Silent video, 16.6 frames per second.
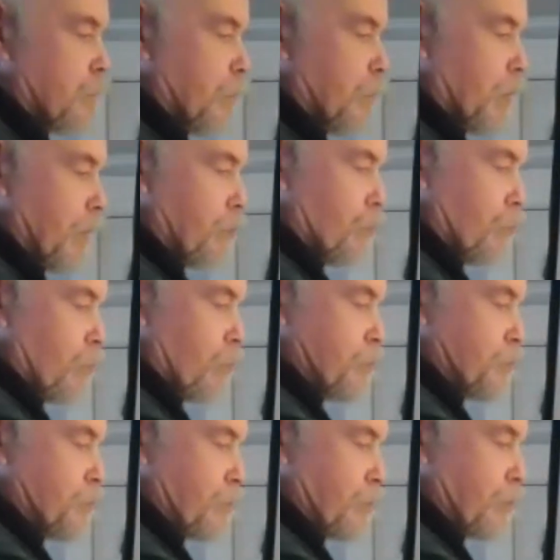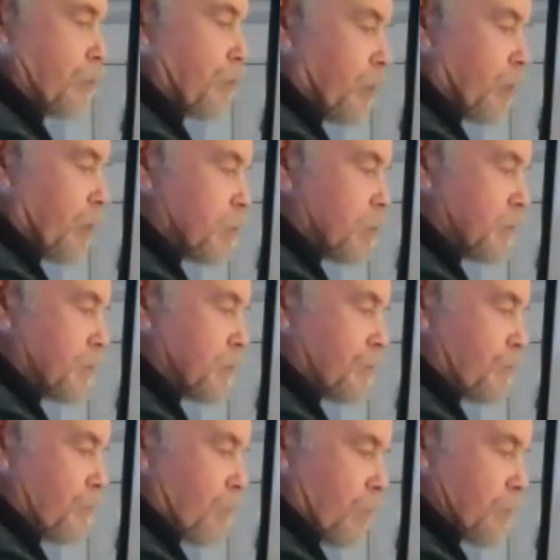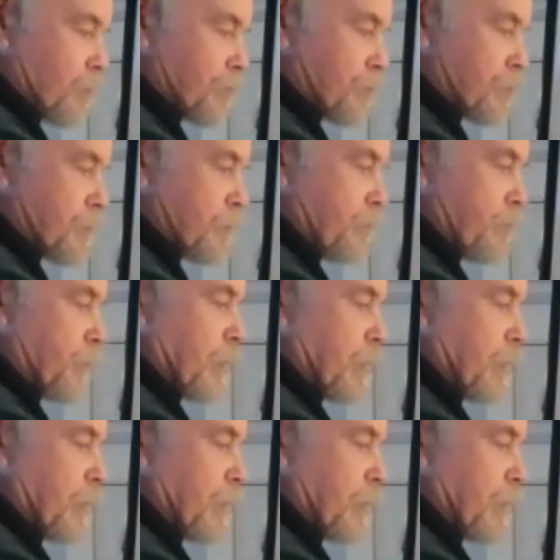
Microbes are incredibly diverse.